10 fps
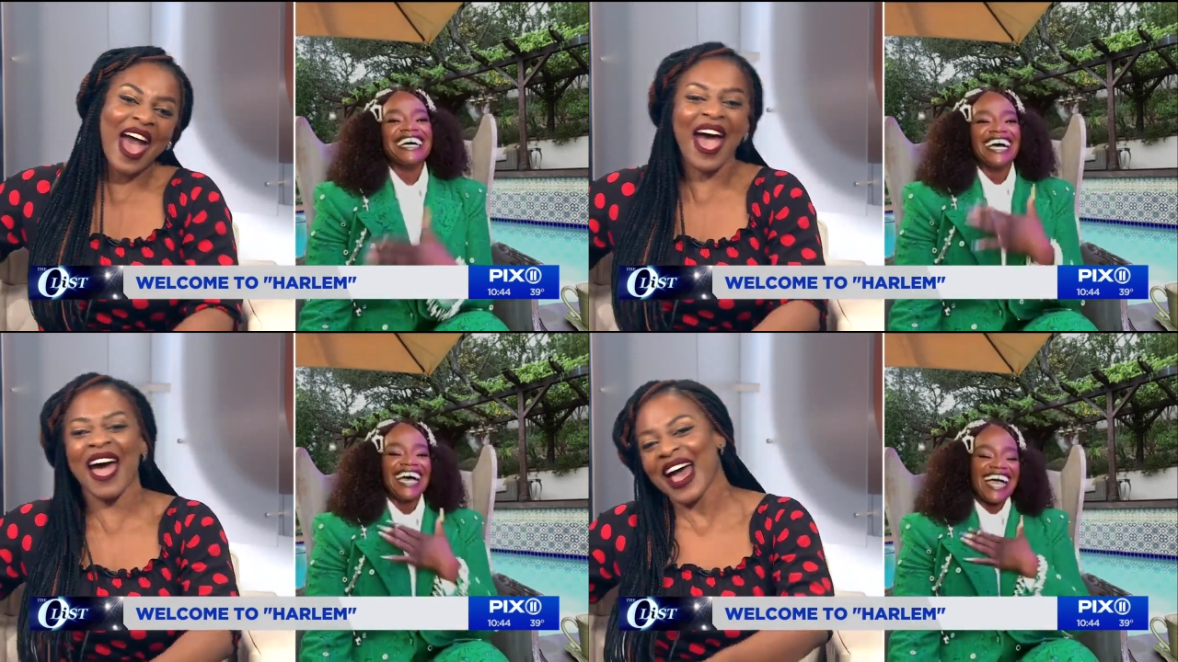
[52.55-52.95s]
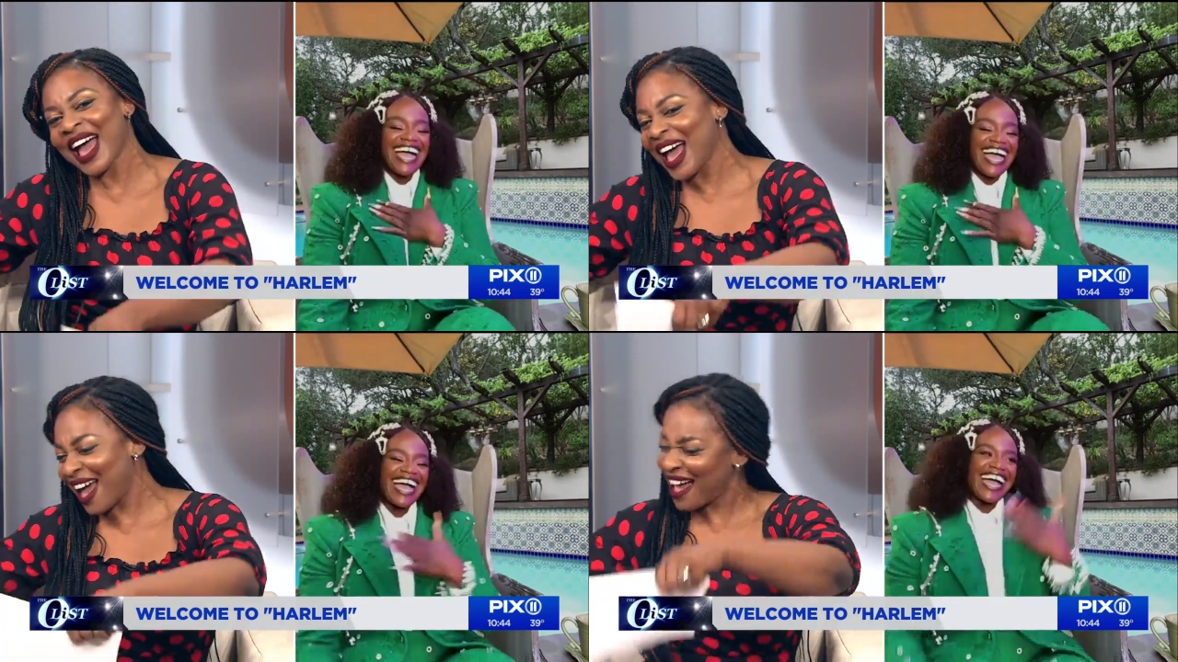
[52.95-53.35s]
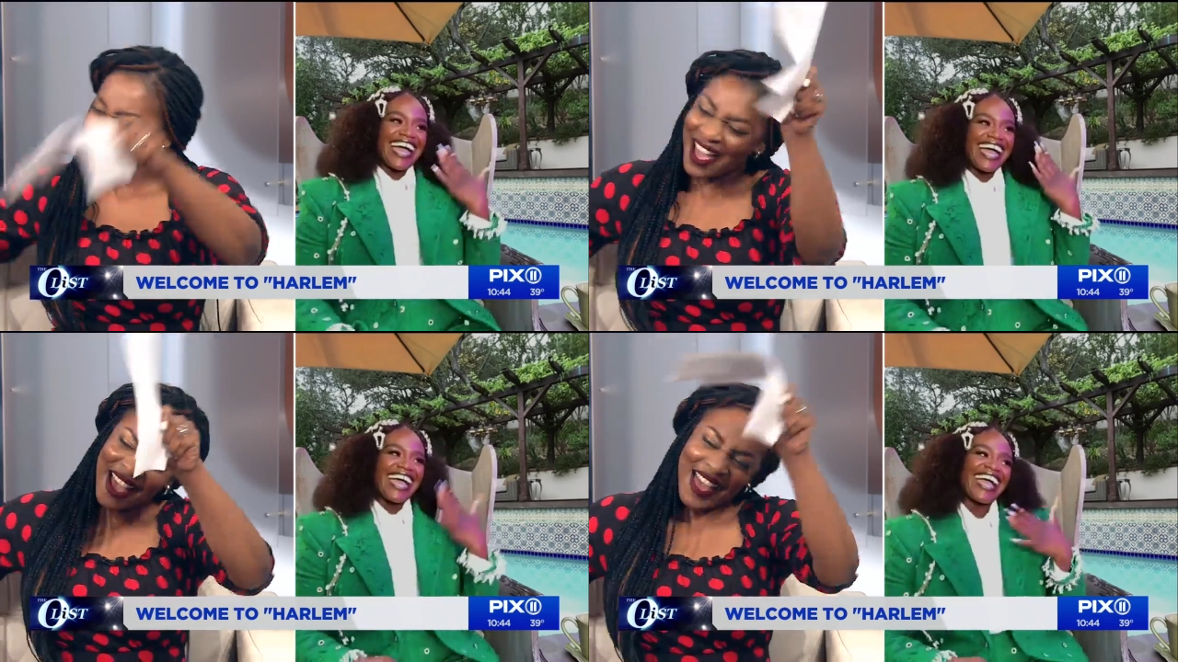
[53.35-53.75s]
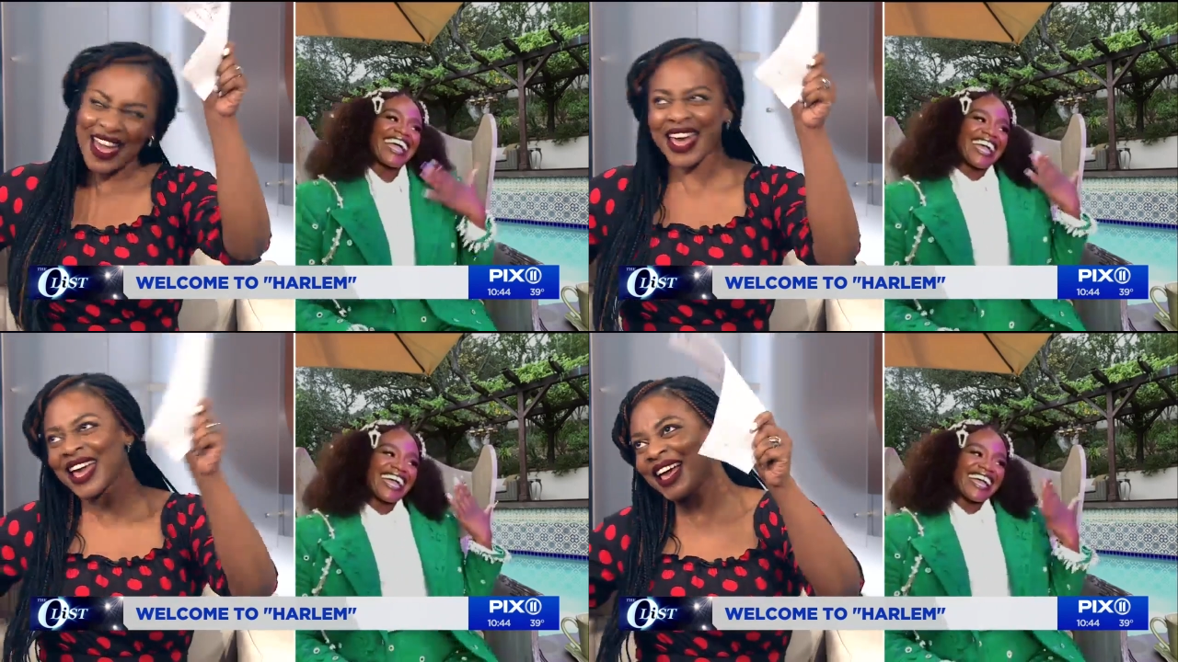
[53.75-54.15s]

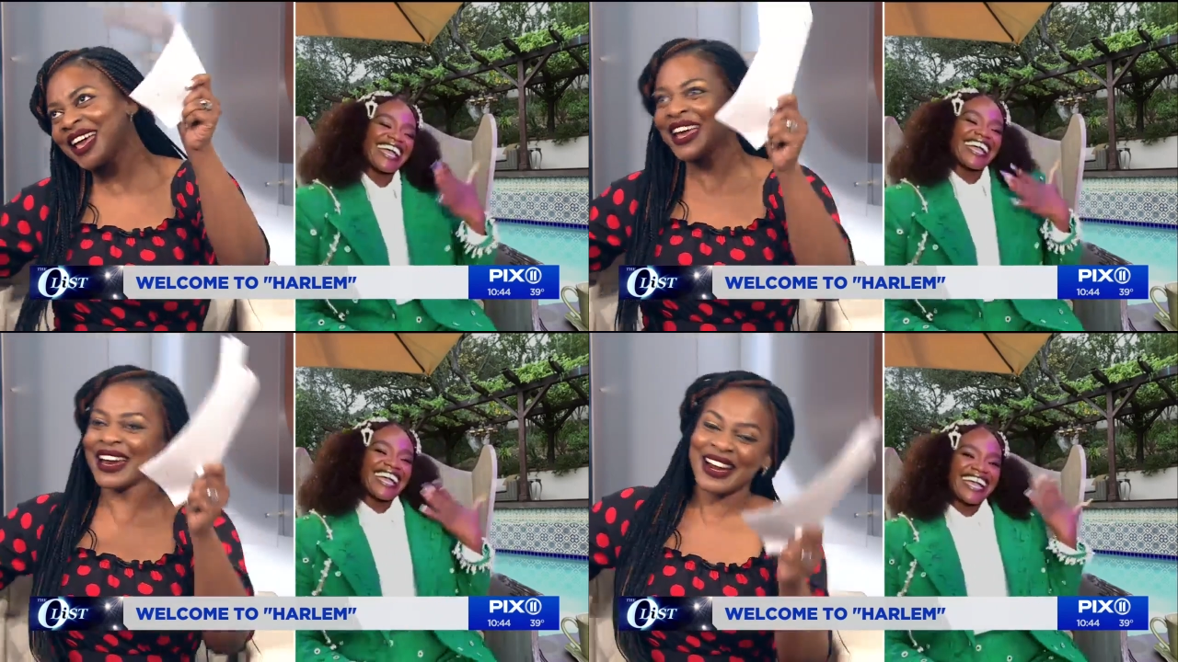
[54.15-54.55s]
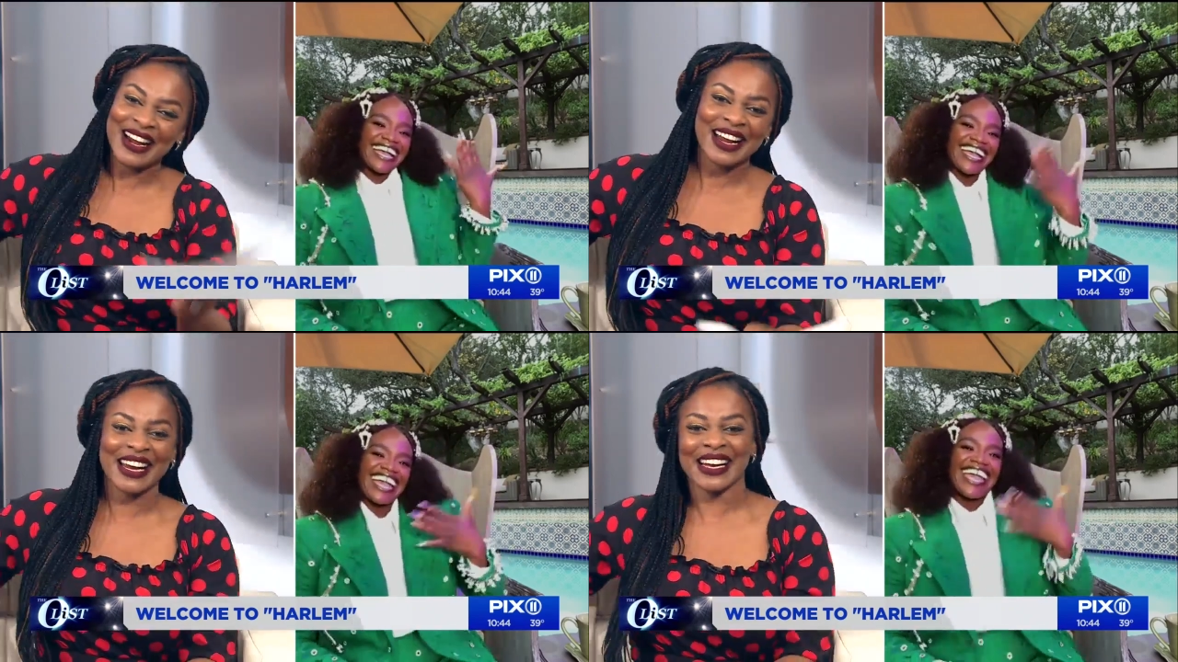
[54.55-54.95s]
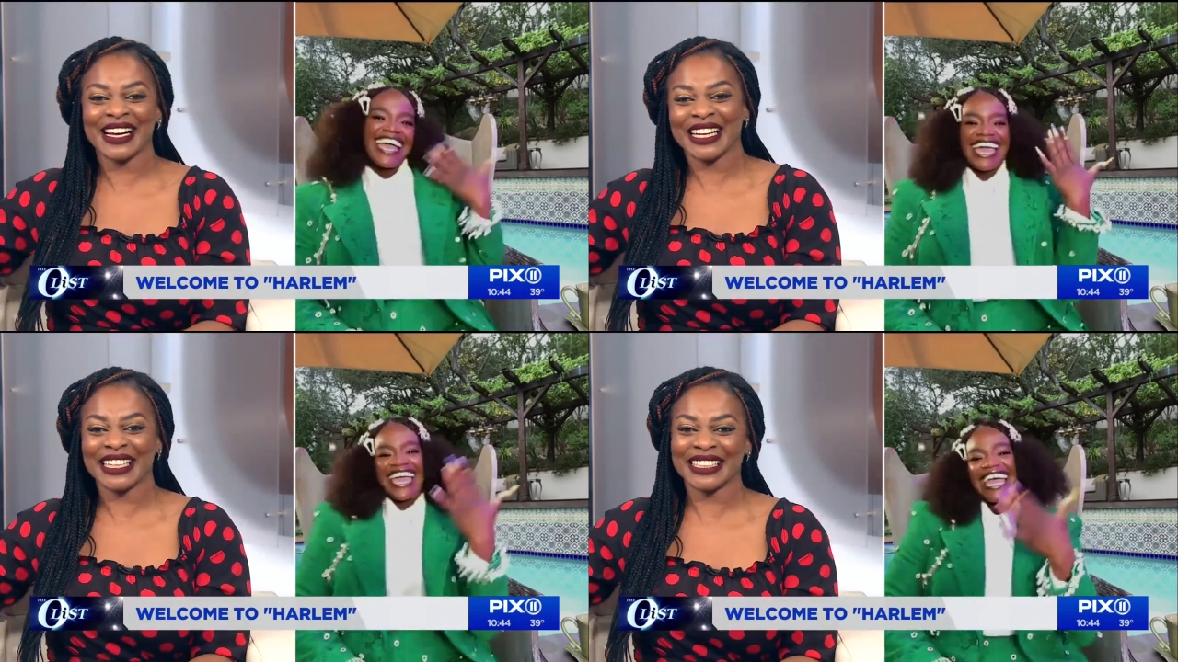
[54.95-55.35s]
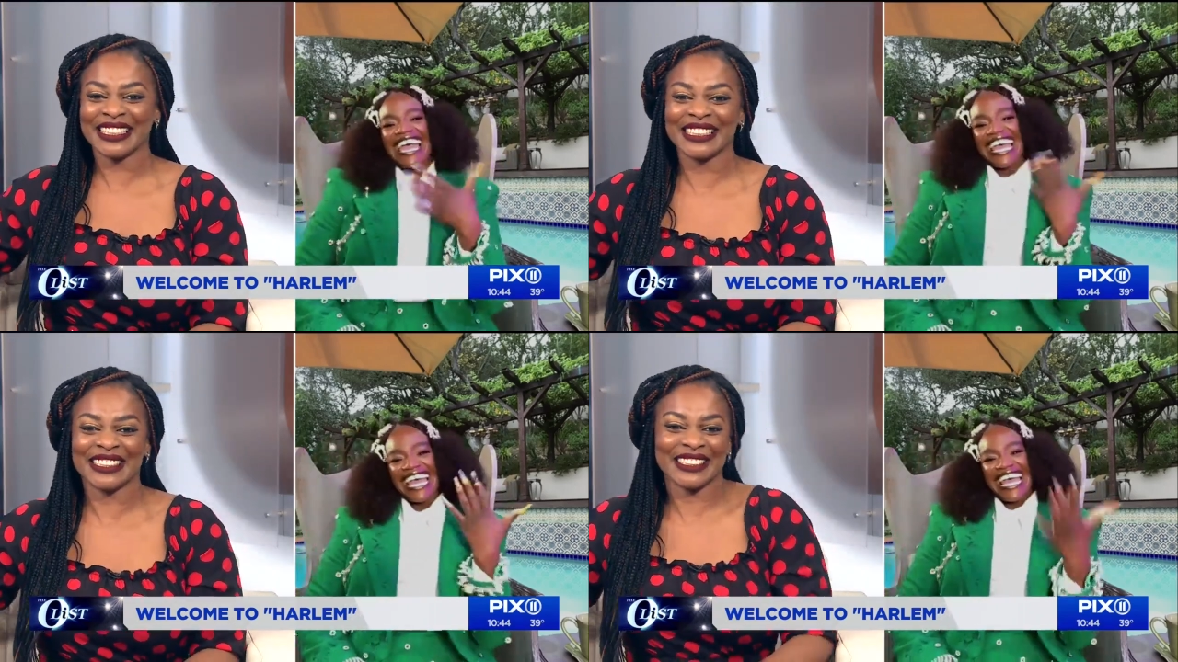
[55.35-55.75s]
Speaker 1: Shandai! Hey.
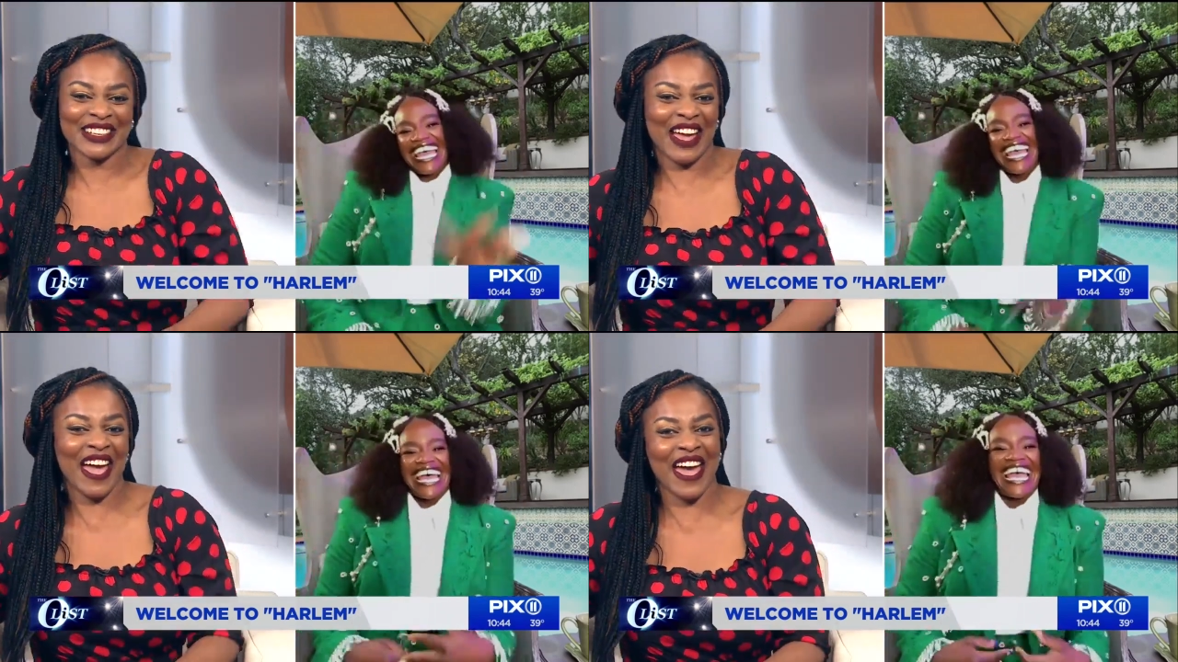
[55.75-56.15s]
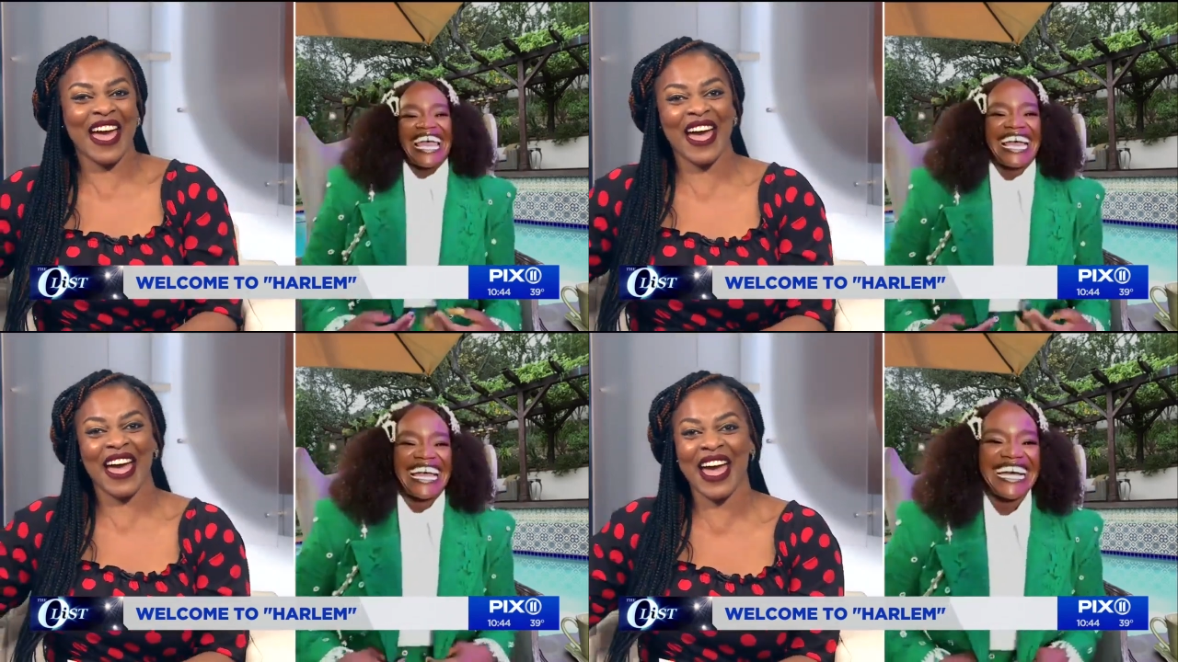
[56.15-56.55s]
Hey.